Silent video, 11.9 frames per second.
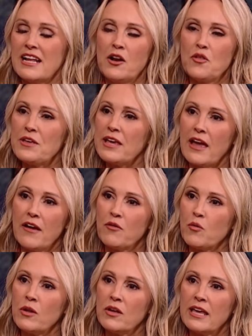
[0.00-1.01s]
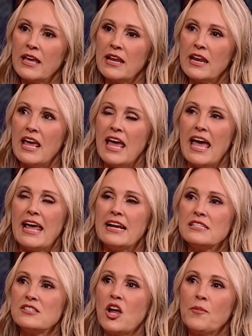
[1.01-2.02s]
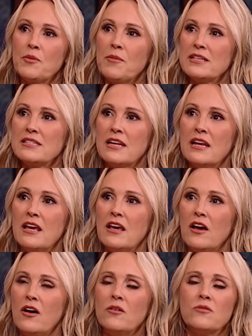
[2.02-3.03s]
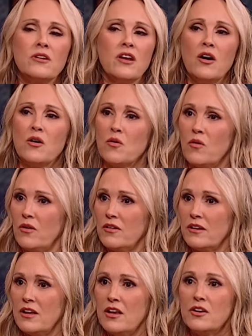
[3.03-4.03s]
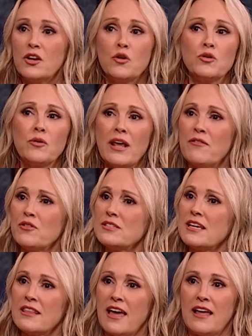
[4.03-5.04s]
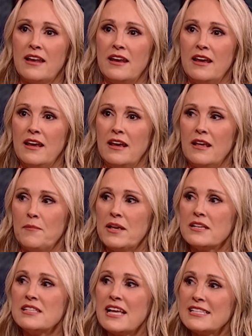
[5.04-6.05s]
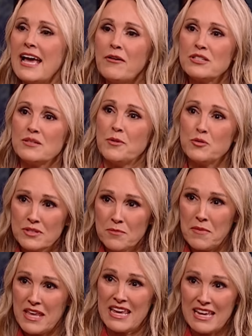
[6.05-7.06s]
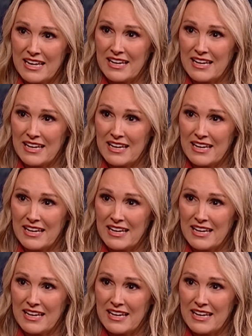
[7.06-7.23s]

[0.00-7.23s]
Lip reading: said, I don't think I ever will again. And I stopped him. I said, oh, no. No, don't ever say that, because that's how it's supposed to be.